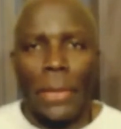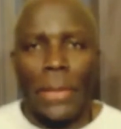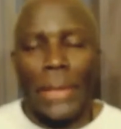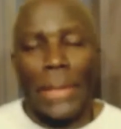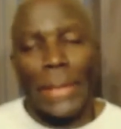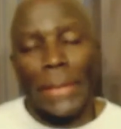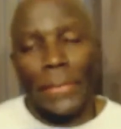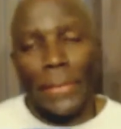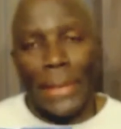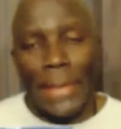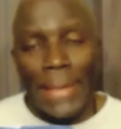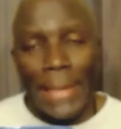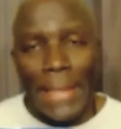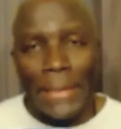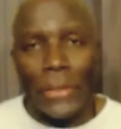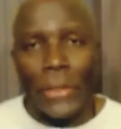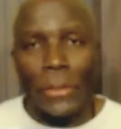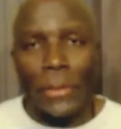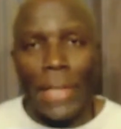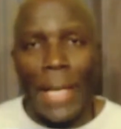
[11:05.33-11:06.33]
It's a
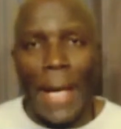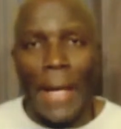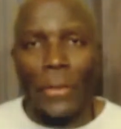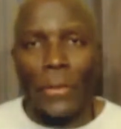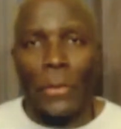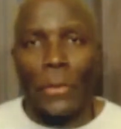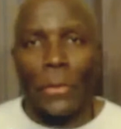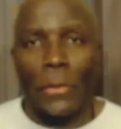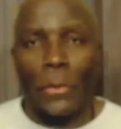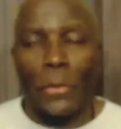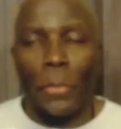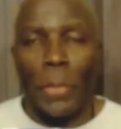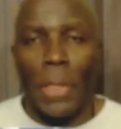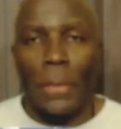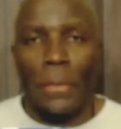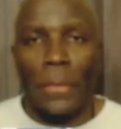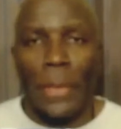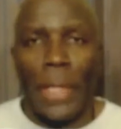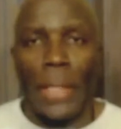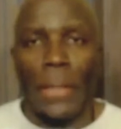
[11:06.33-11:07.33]
catchy title. You may
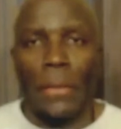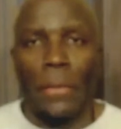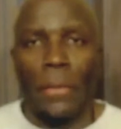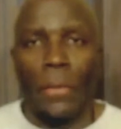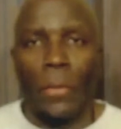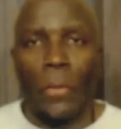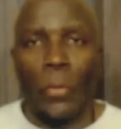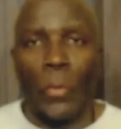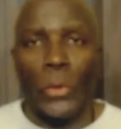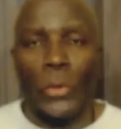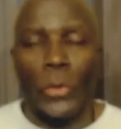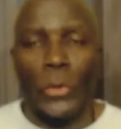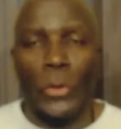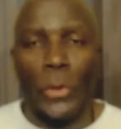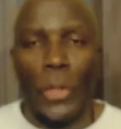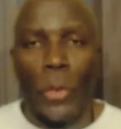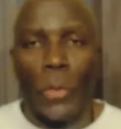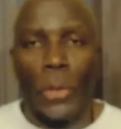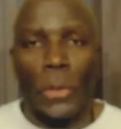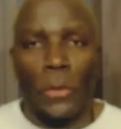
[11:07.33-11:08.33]
think what you
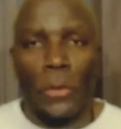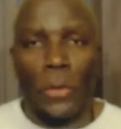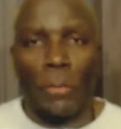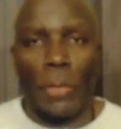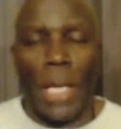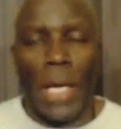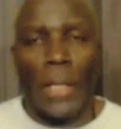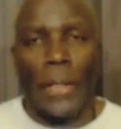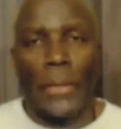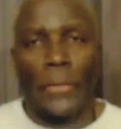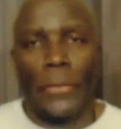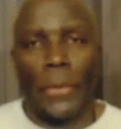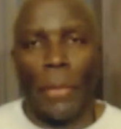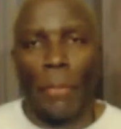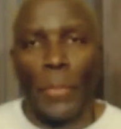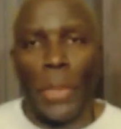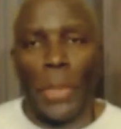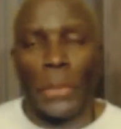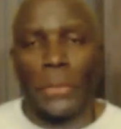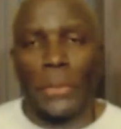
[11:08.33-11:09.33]
know what it's about. It's a
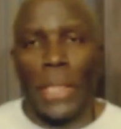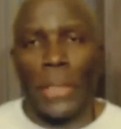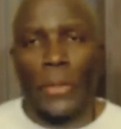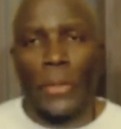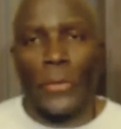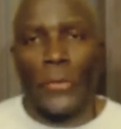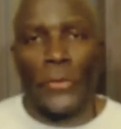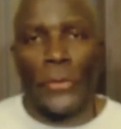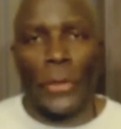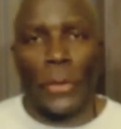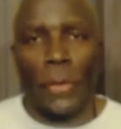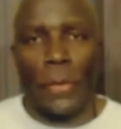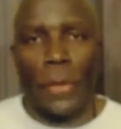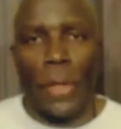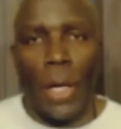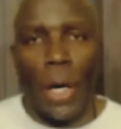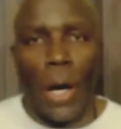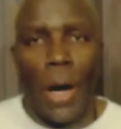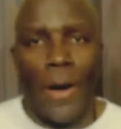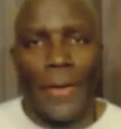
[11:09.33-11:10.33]
book that considers
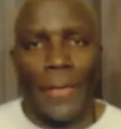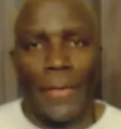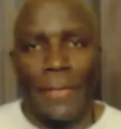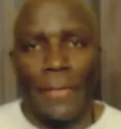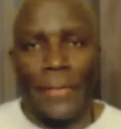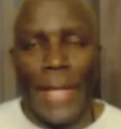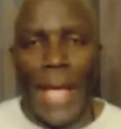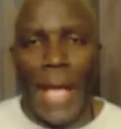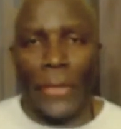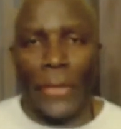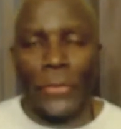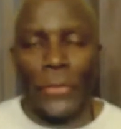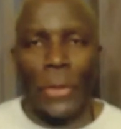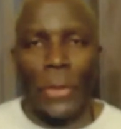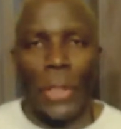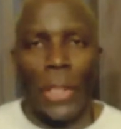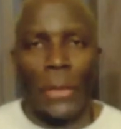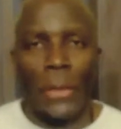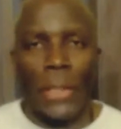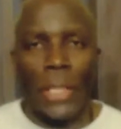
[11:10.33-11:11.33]
hard facts
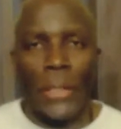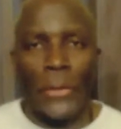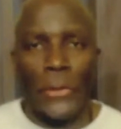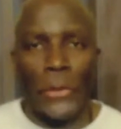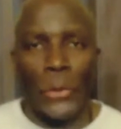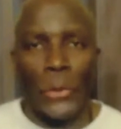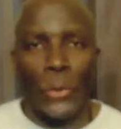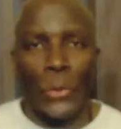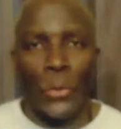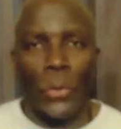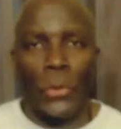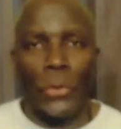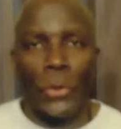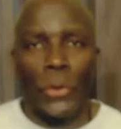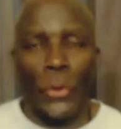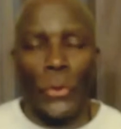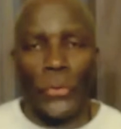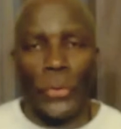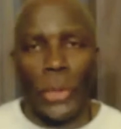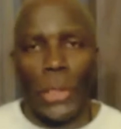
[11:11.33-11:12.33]
that you
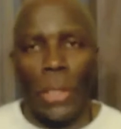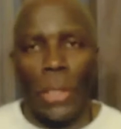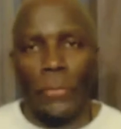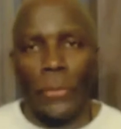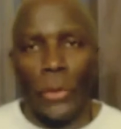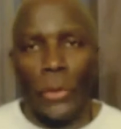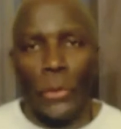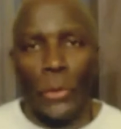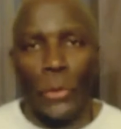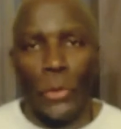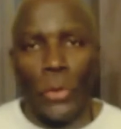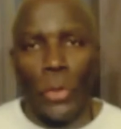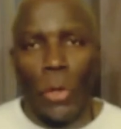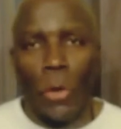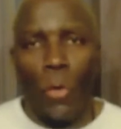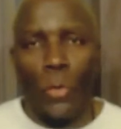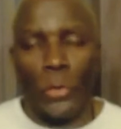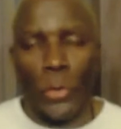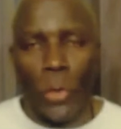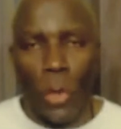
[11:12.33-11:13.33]
yourself can do your
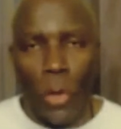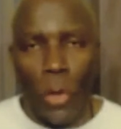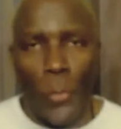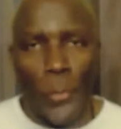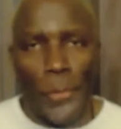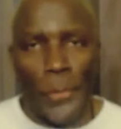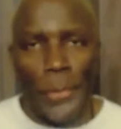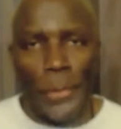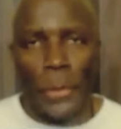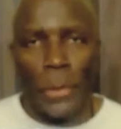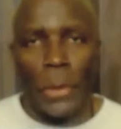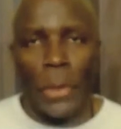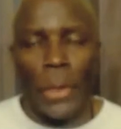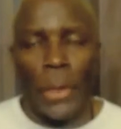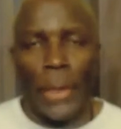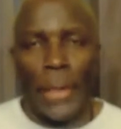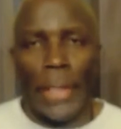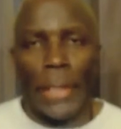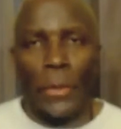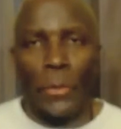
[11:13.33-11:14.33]
own homework.
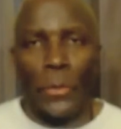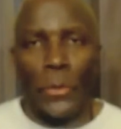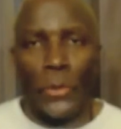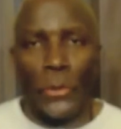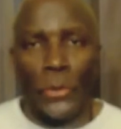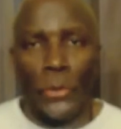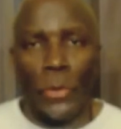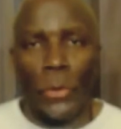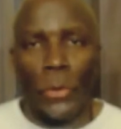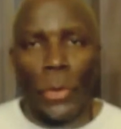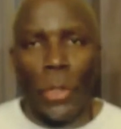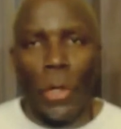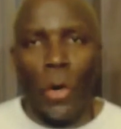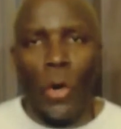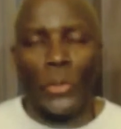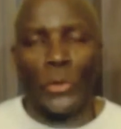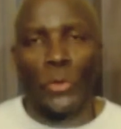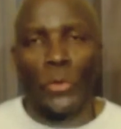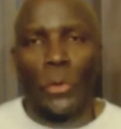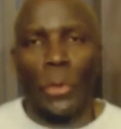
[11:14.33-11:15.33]
And it should
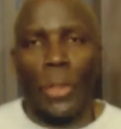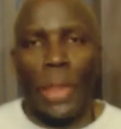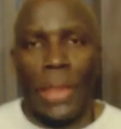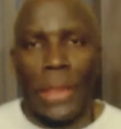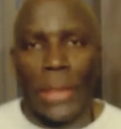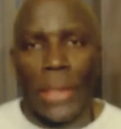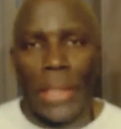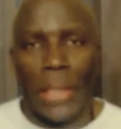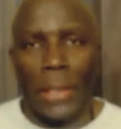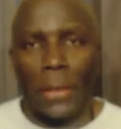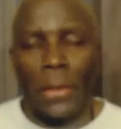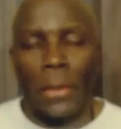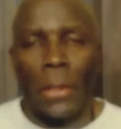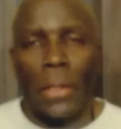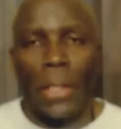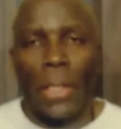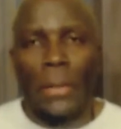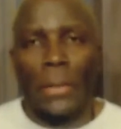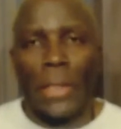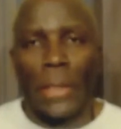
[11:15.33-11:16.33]
cause you to think
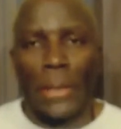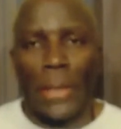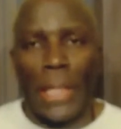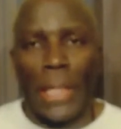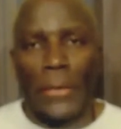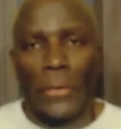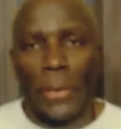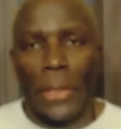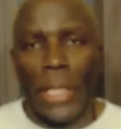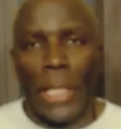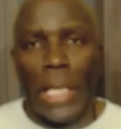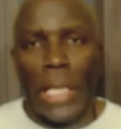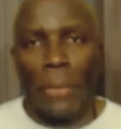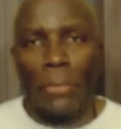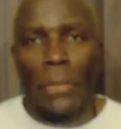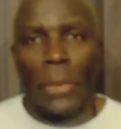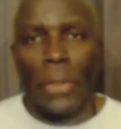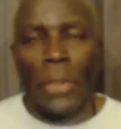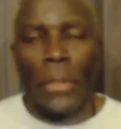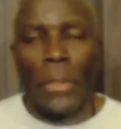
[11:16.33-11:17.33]
the next
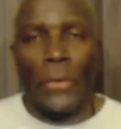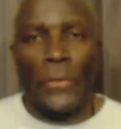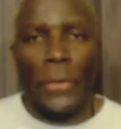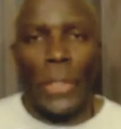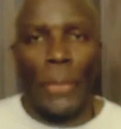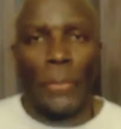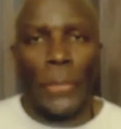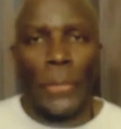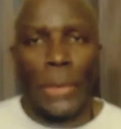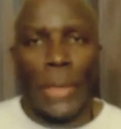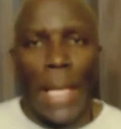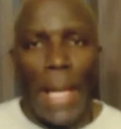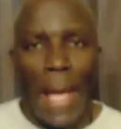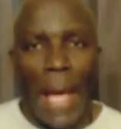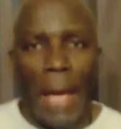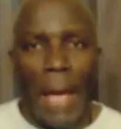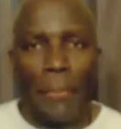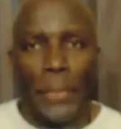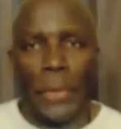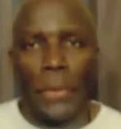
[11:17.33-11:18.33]
time something
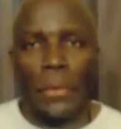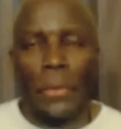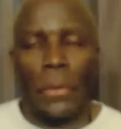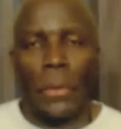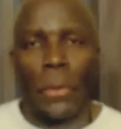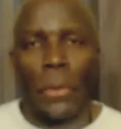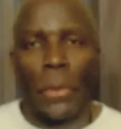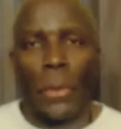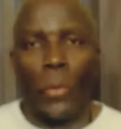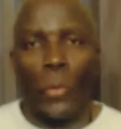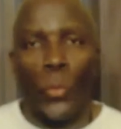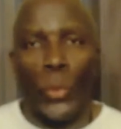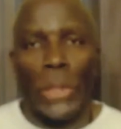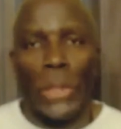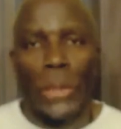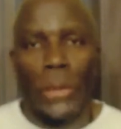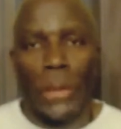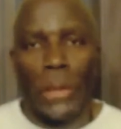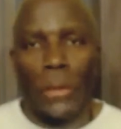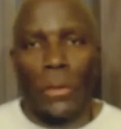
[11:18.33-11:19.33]
happens.
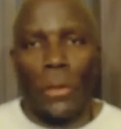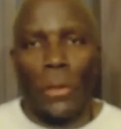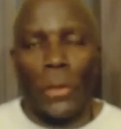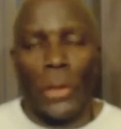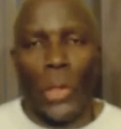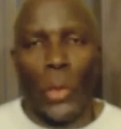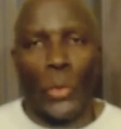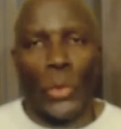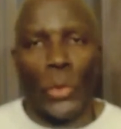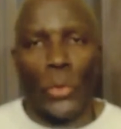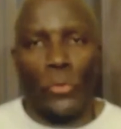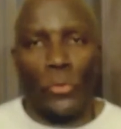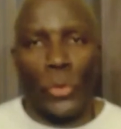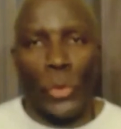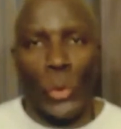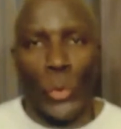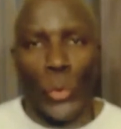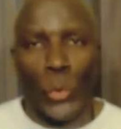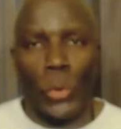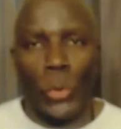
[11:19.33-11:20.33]
We need to know the
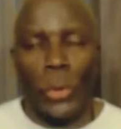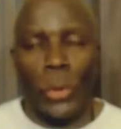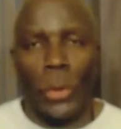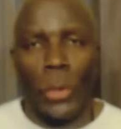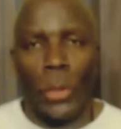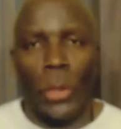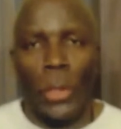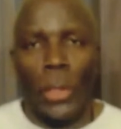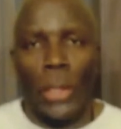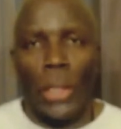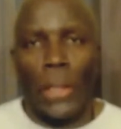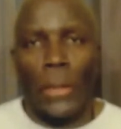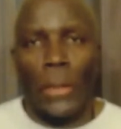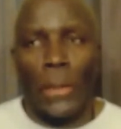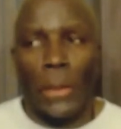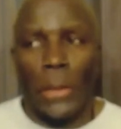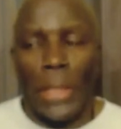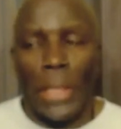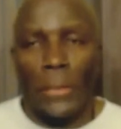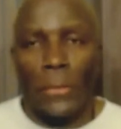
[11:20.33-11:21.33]
truth
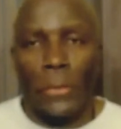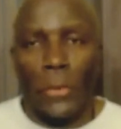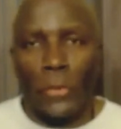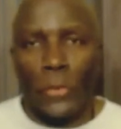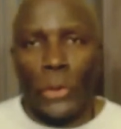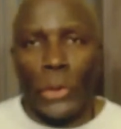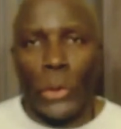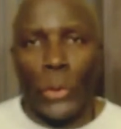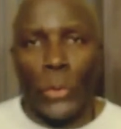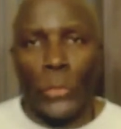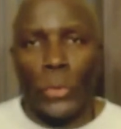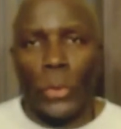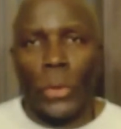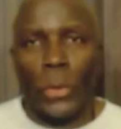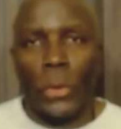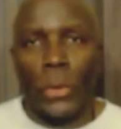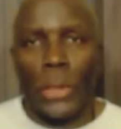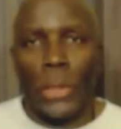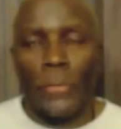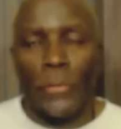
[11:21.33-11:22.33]
and let the truth,
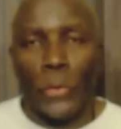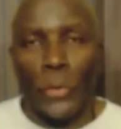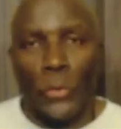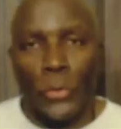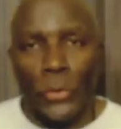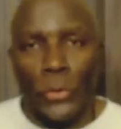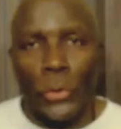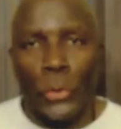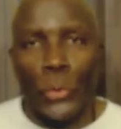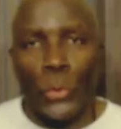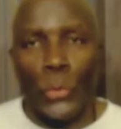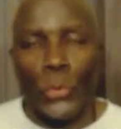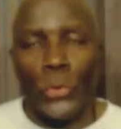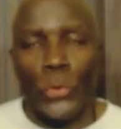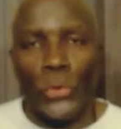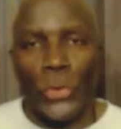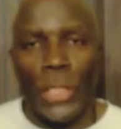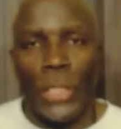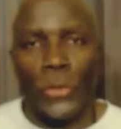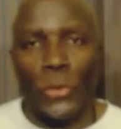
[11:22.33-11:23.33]
if you
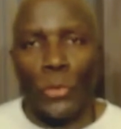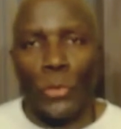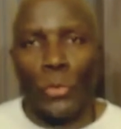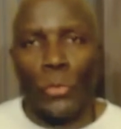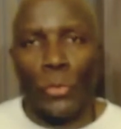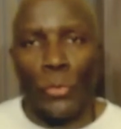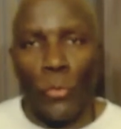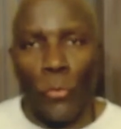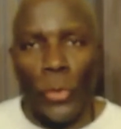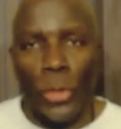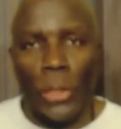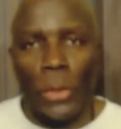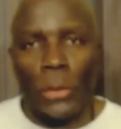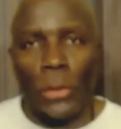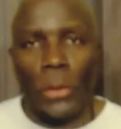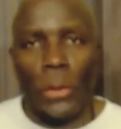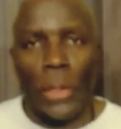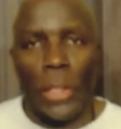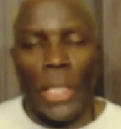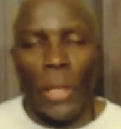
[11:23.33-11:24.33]
choose, set you
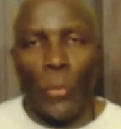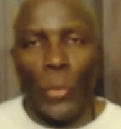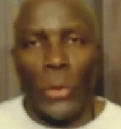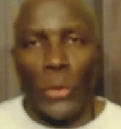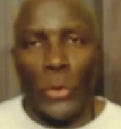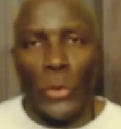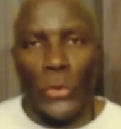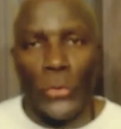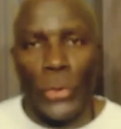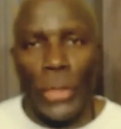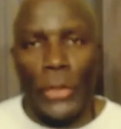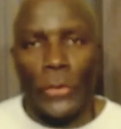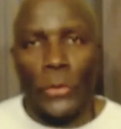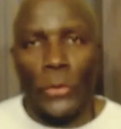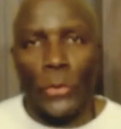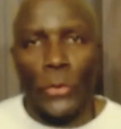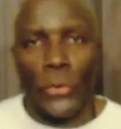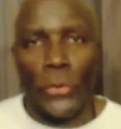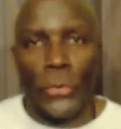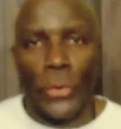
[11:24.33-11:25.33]
free. And when you
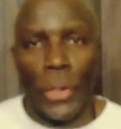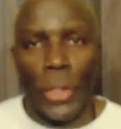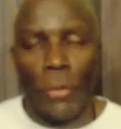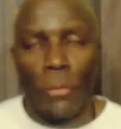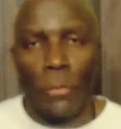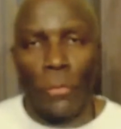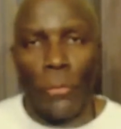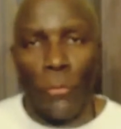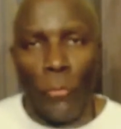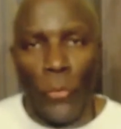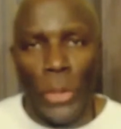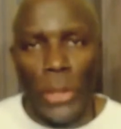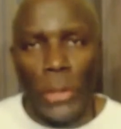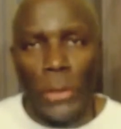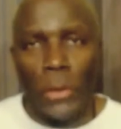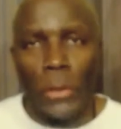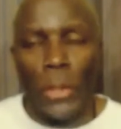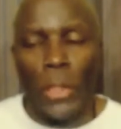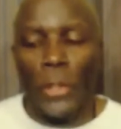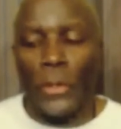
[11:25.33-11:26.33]
set yourself
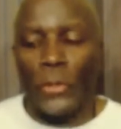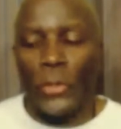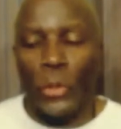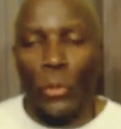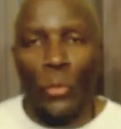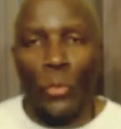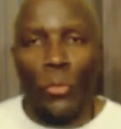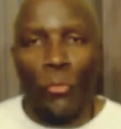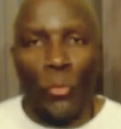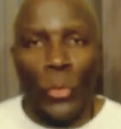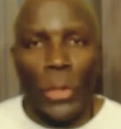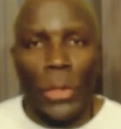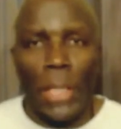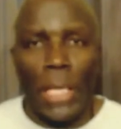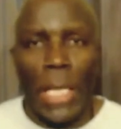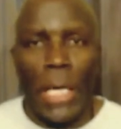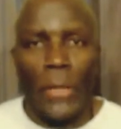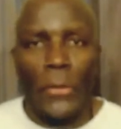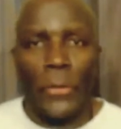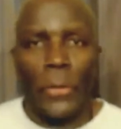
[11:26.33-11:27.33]
free, you will
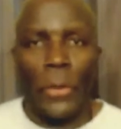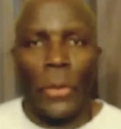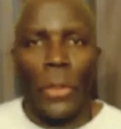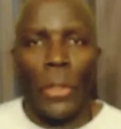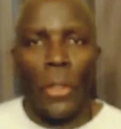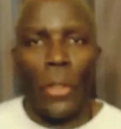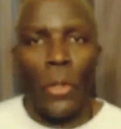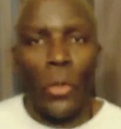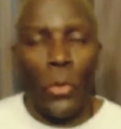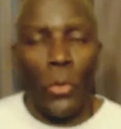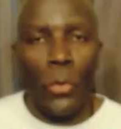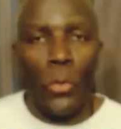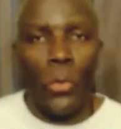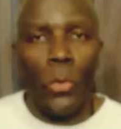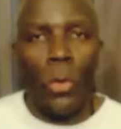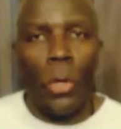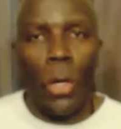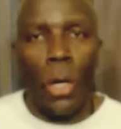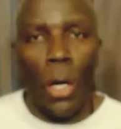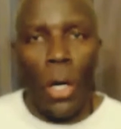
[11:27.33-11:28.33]
realize
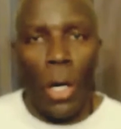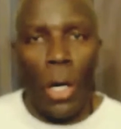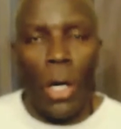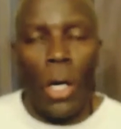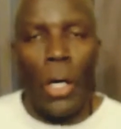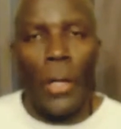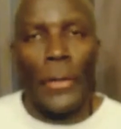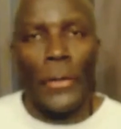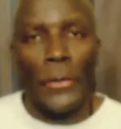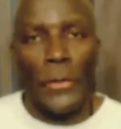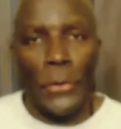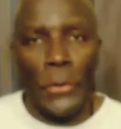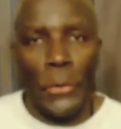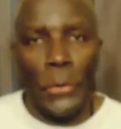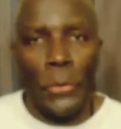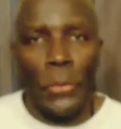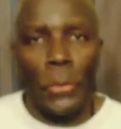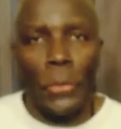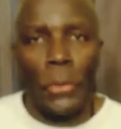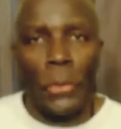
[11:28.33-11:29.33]
who are
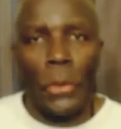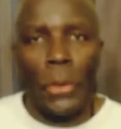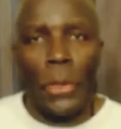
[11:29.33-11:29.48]
you.